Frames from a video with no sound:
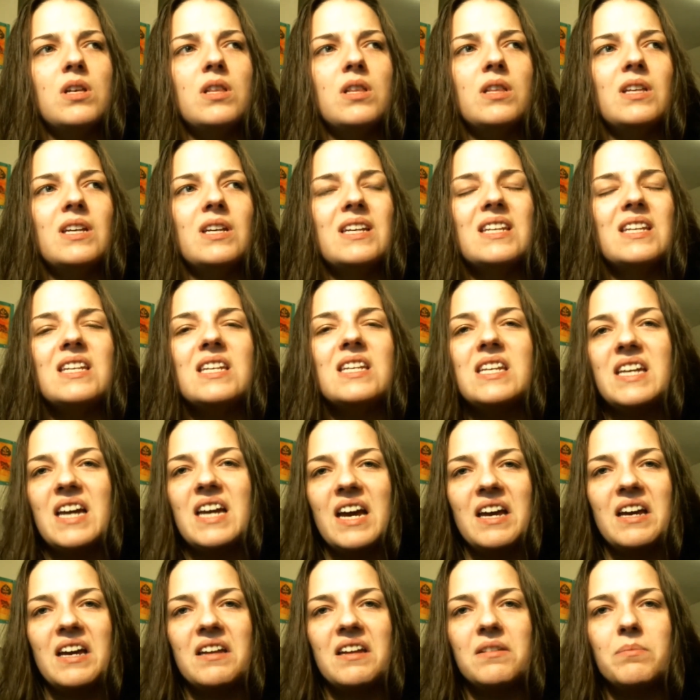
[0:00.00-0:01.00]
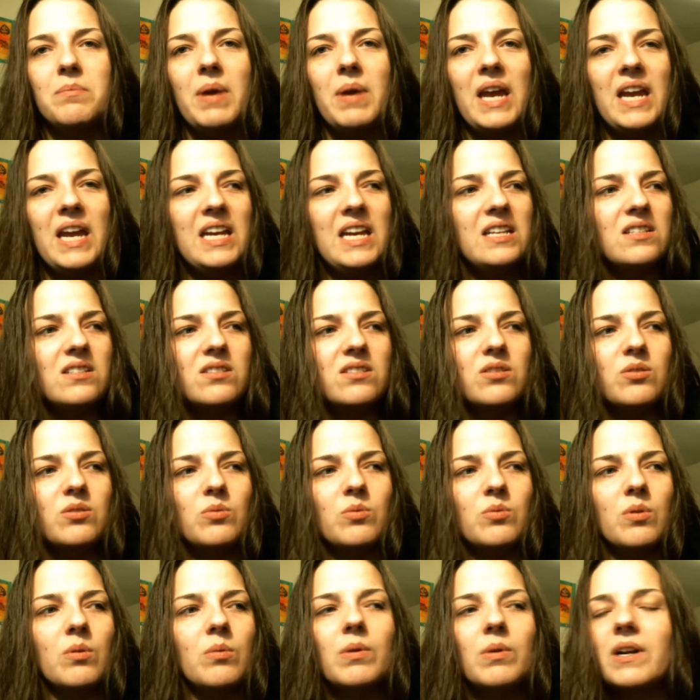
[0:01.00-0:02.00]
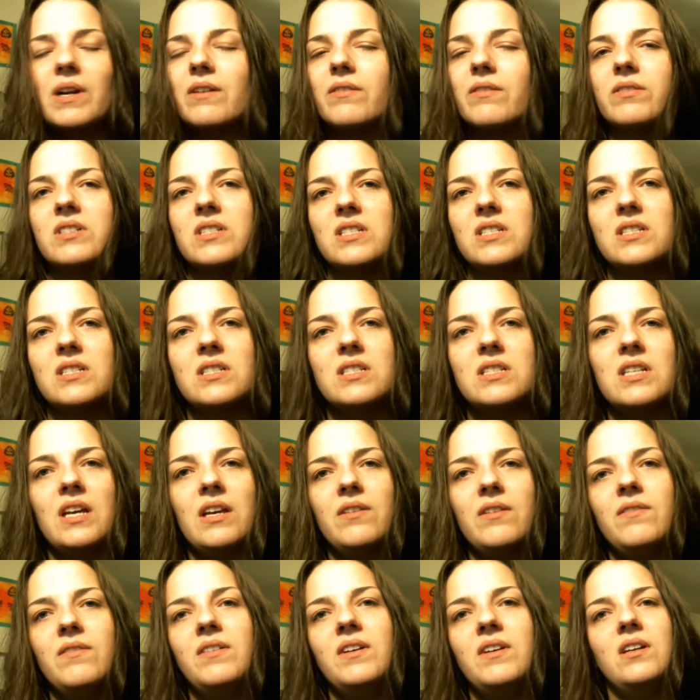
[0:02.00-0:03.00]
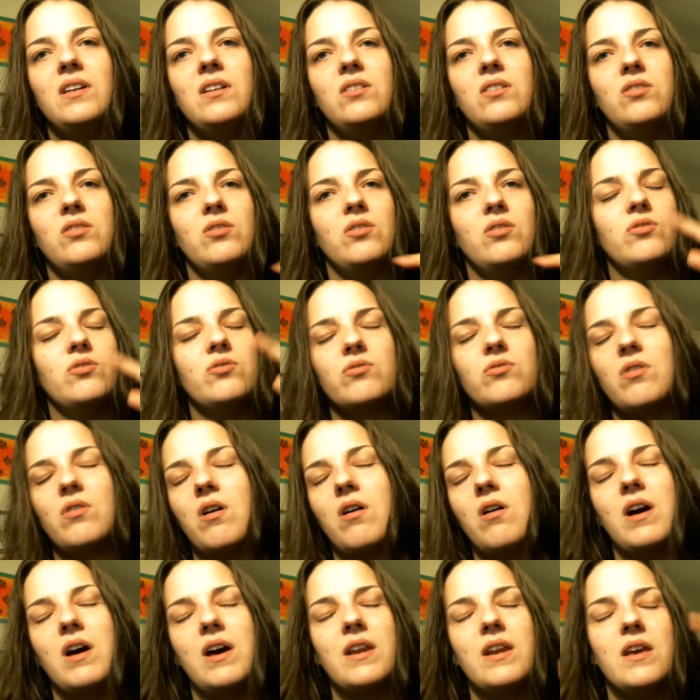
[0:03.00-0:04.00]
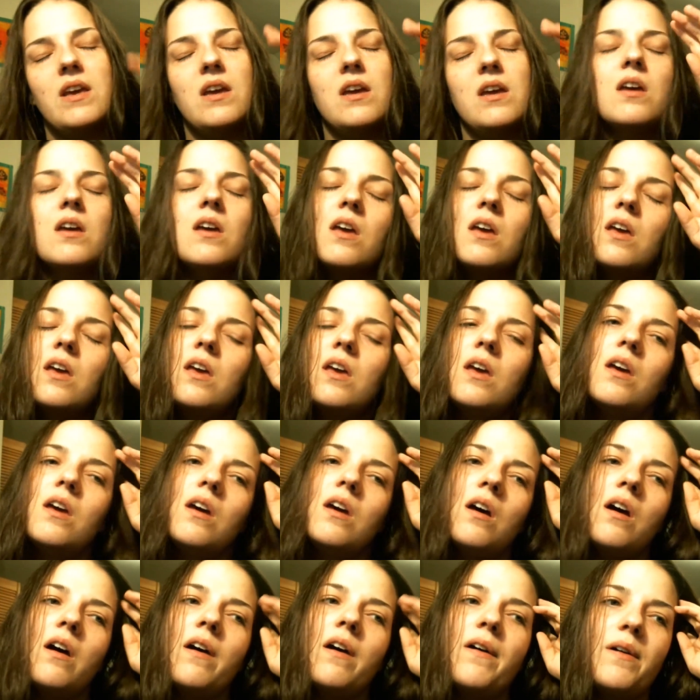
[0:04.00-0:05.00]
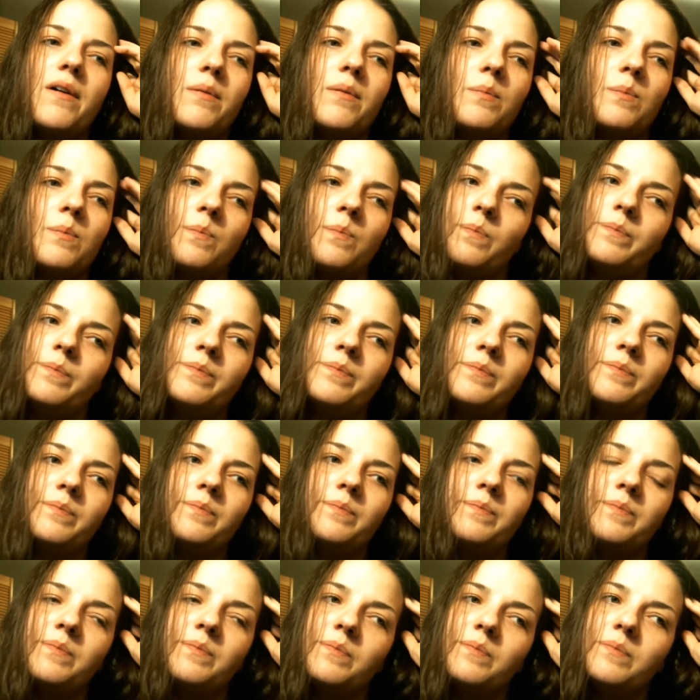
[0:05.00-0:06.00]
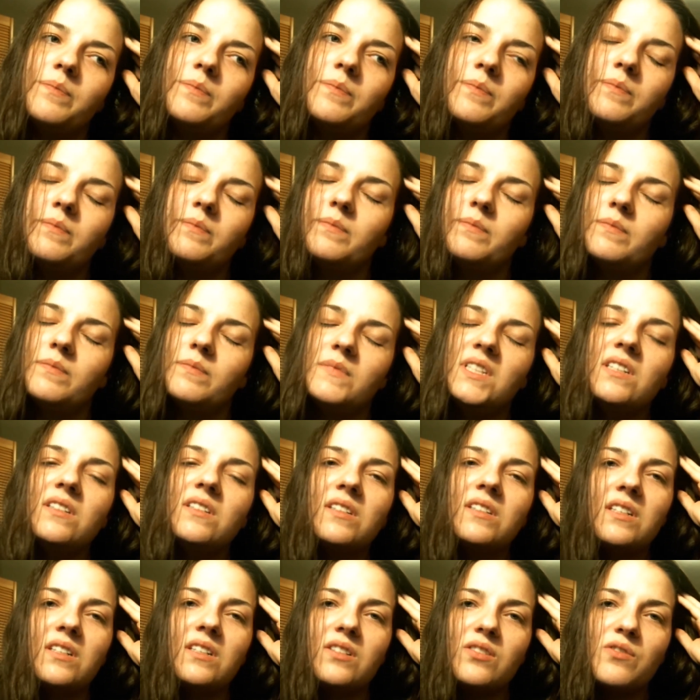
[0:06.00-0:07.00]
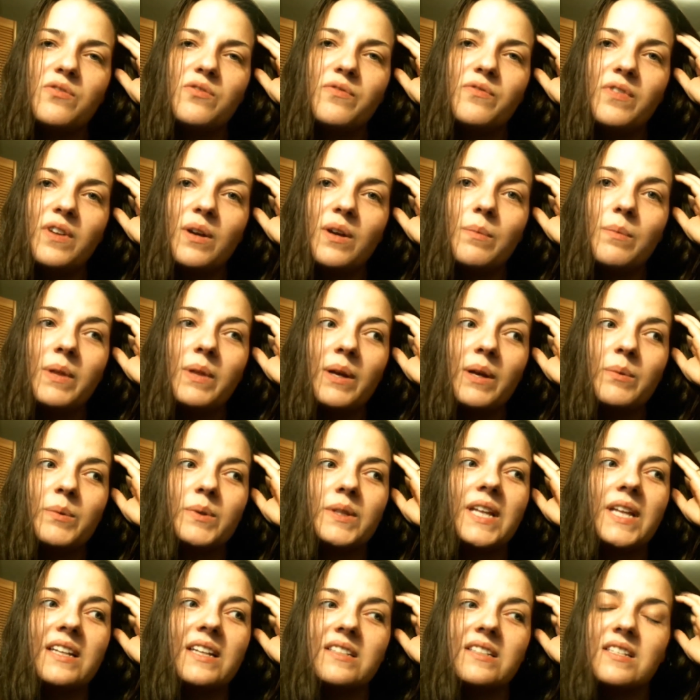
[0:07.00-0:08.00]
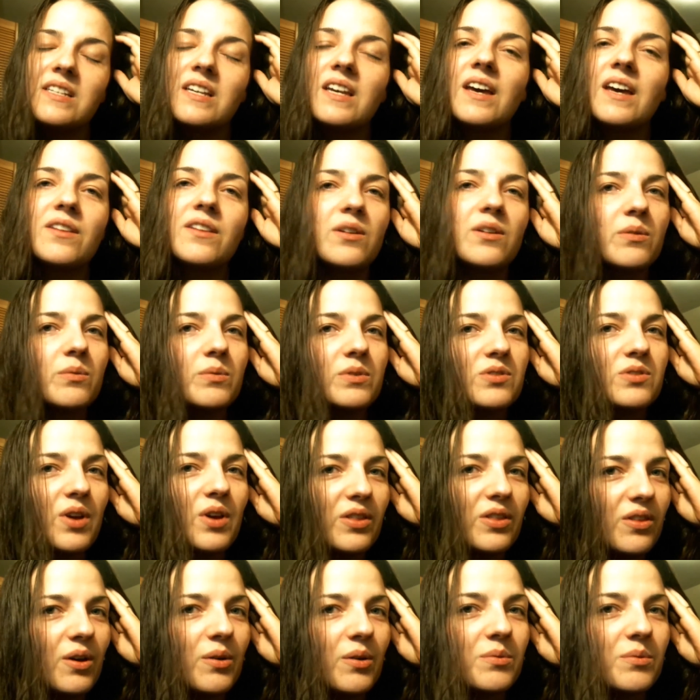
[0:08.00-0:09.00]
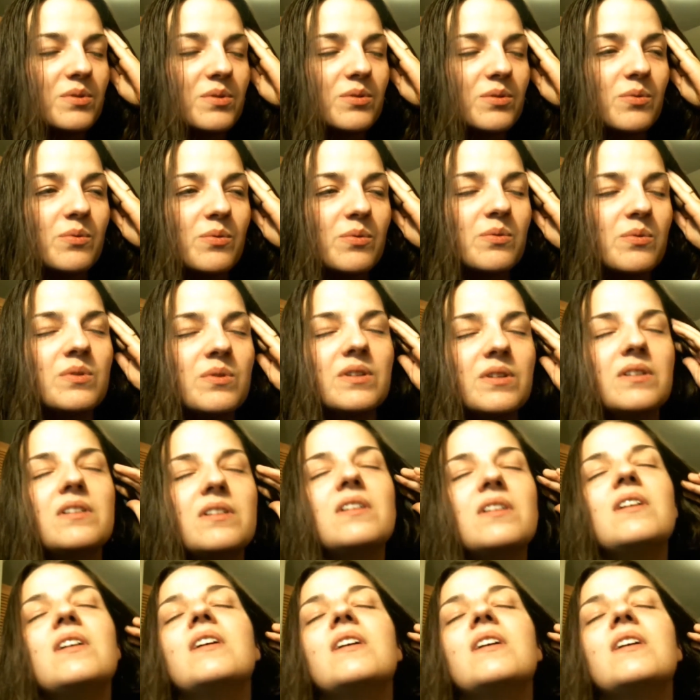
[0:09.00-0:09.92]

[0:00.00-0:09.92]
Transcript: like neon paint or whatever's inside of it, and you can draw on it. Dylan and Sophia played with that together, which I thought was cool.